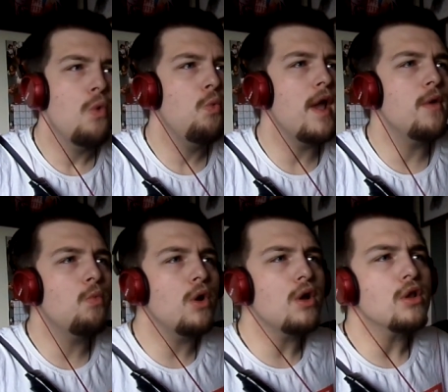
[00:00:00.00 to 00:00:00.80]
father Wait,
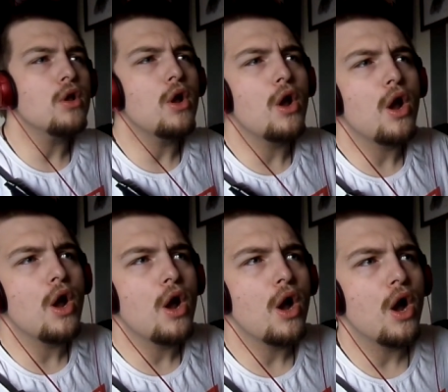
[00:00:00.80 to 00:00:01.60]
destroyed a large
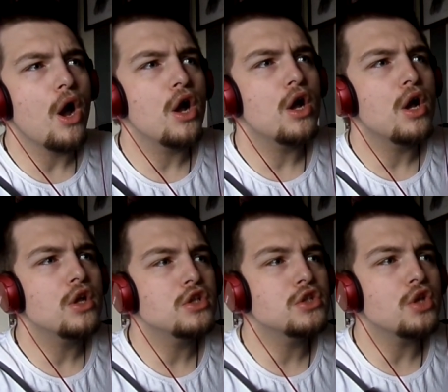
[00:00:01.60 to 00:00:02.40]
portion of the city.
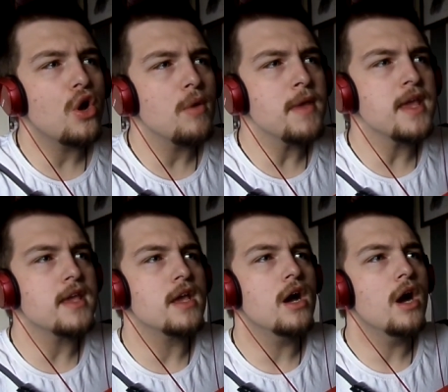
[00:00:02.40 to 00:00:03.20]
Tommy!